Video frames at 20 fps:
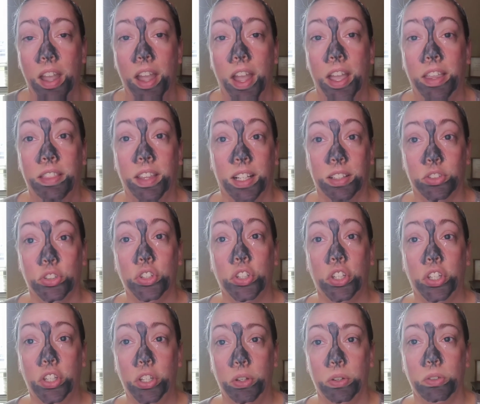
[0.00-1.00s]
And that's
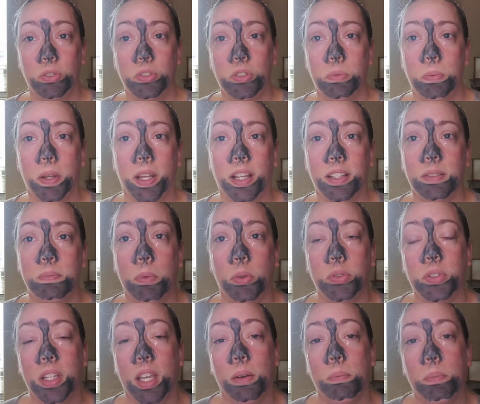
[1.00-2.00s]
huge because
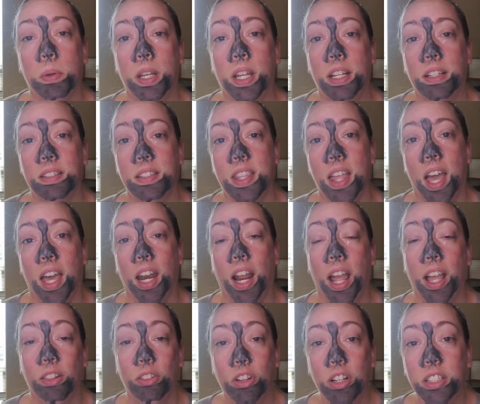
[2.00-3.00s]
most companies that
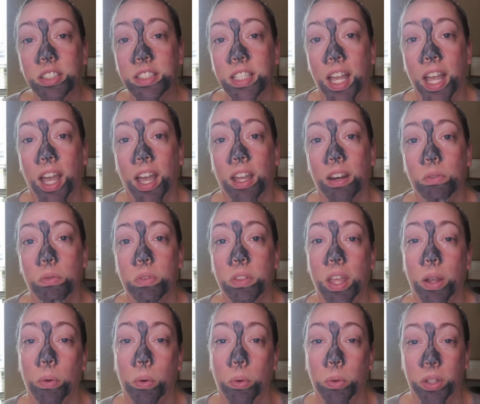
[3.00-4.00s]
I looked at,
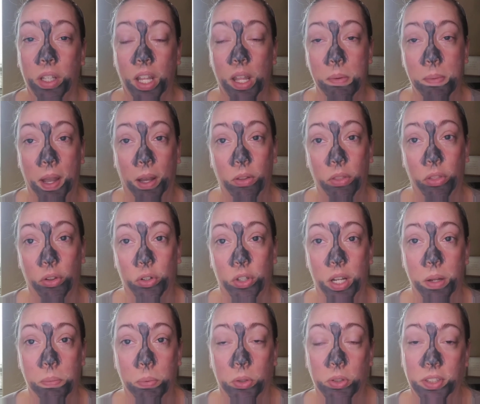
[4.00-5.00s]
they were only about
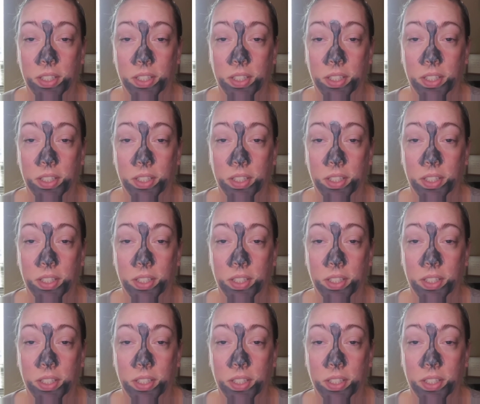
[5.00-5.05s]
30%.